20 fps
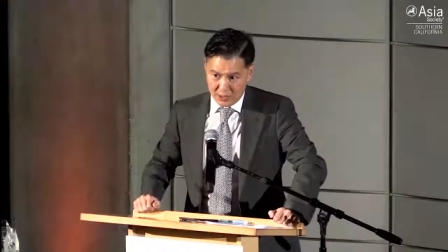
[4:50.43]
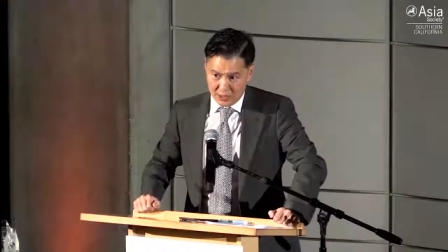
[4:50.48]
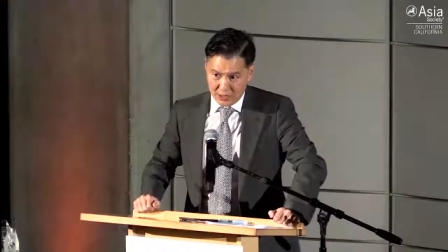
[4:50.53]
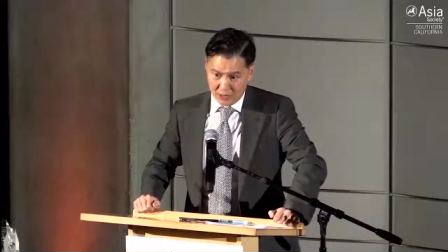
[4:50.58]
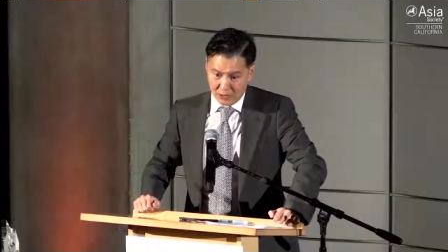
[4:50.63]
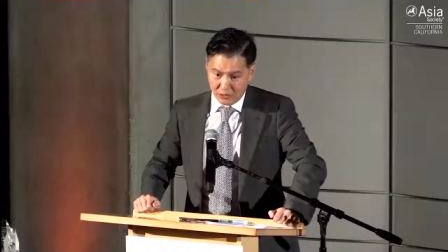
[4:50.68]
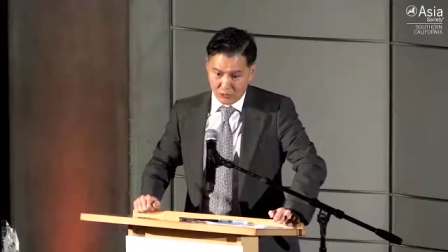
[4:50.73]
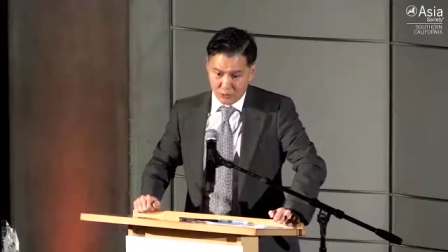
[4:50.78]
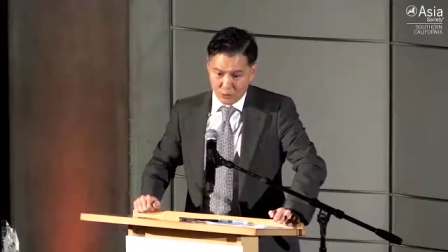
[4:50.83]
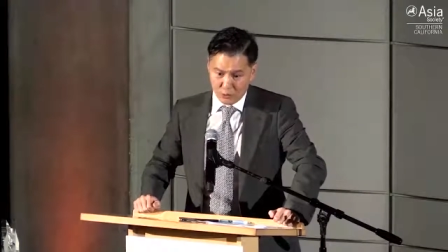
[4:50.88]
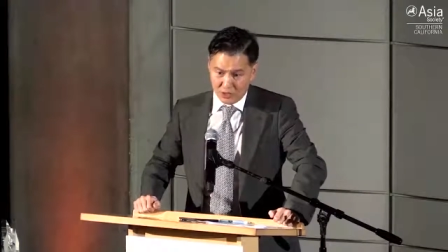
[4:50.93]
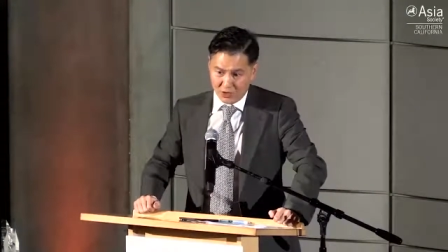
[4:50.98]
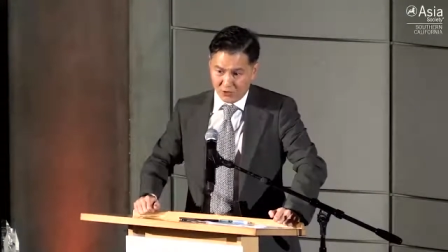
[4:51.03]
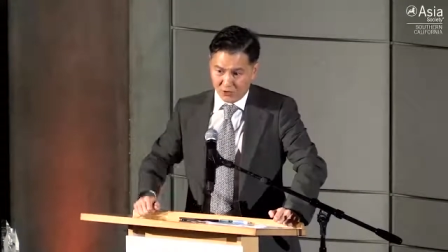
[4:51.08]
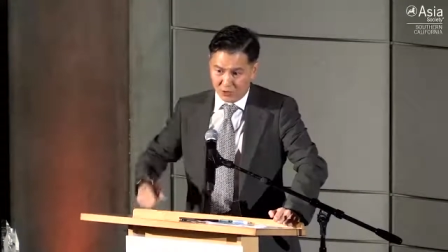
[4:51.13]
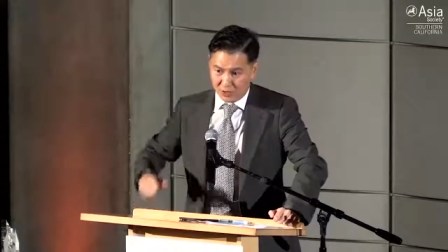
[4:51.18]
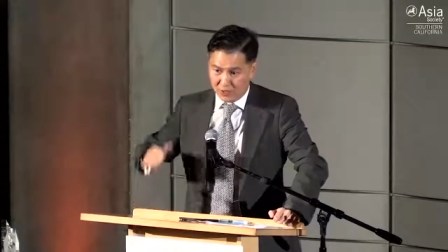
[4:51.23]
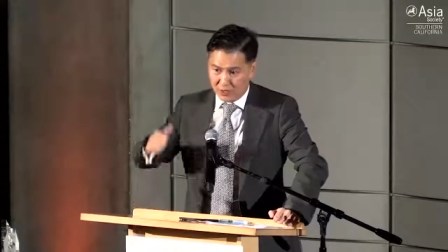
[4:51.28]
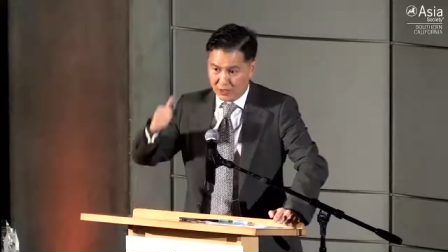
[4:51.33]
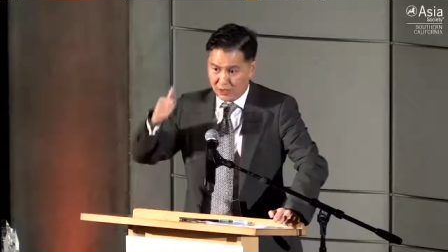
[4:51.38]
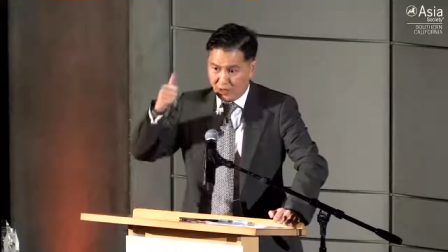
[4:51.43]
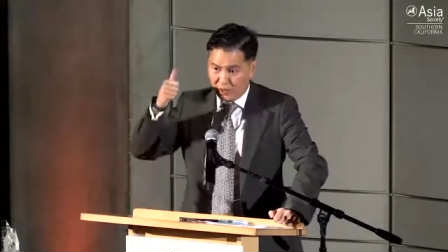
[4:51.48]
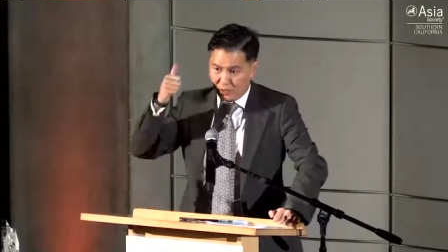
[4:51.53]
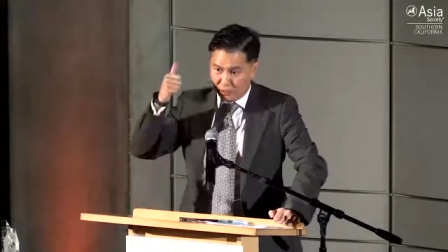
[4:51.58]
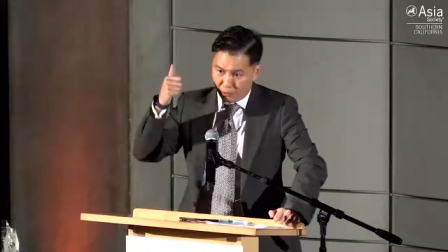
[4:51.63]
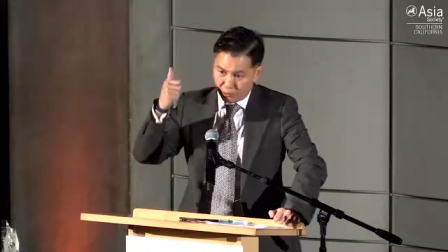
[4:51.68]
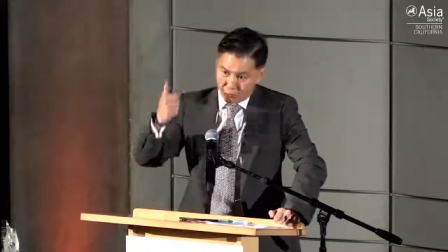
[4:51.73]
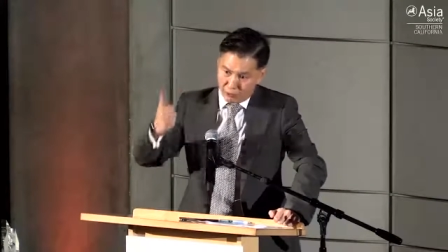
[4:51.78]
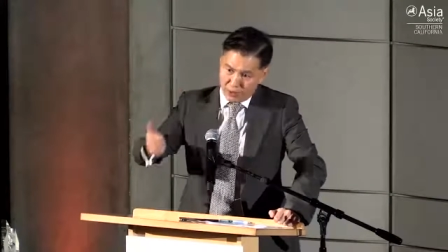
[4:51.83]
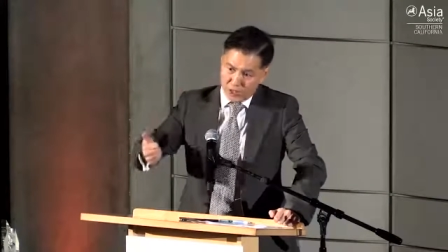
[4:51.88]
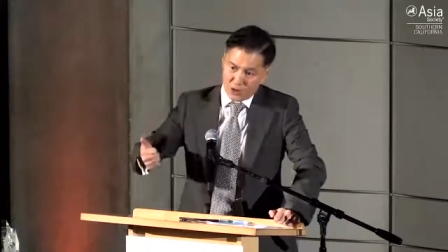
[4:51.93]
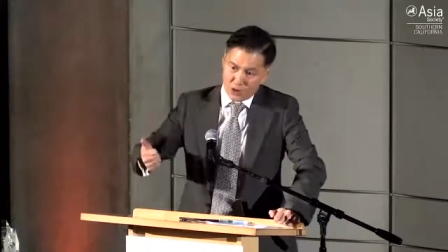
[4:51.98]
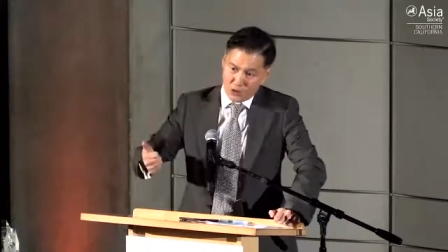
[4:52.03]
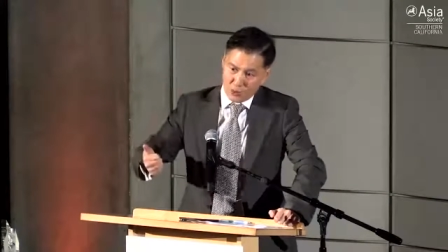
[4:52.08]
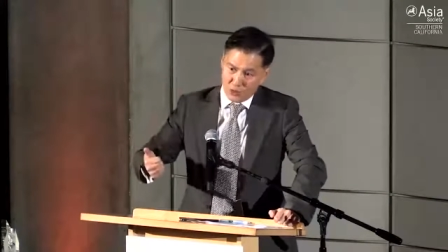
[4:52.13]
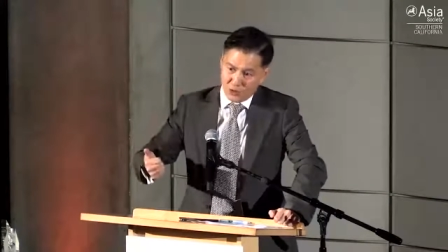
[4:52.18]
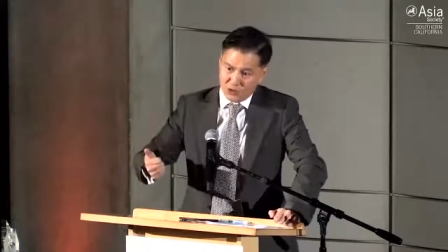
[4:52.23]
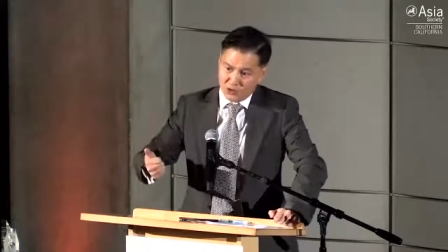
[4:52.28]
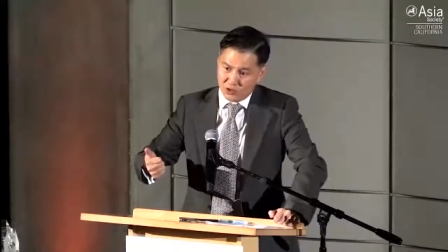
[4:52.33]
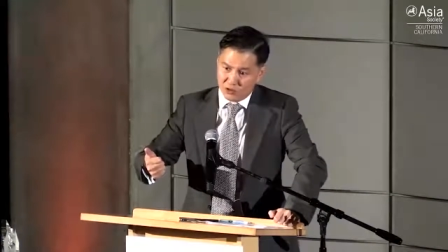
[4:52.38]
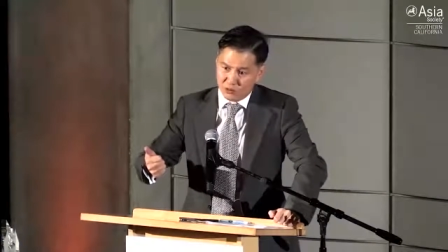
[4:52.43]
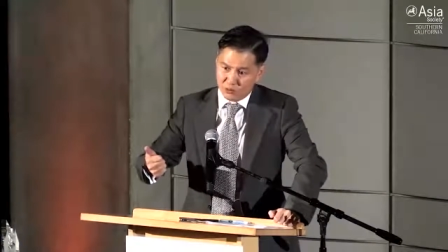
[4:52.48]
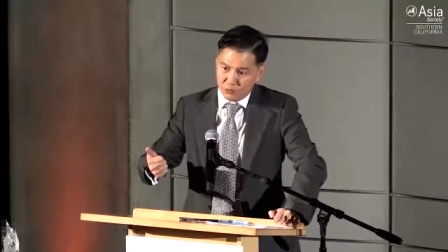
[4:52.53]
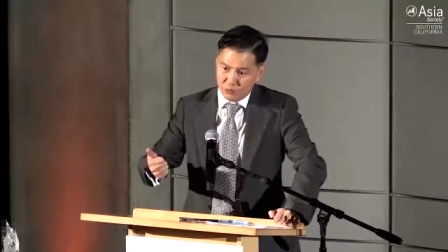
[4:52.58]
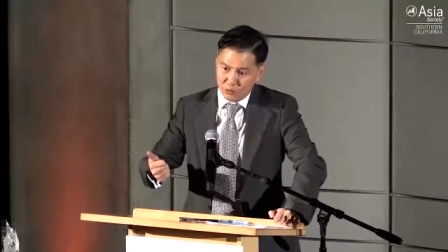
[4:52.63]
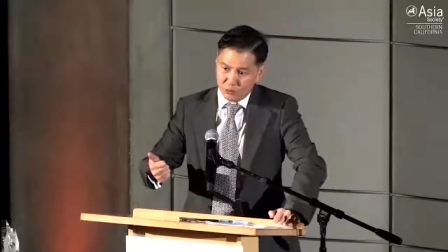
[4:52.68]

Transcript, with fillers: How do we actually create communities from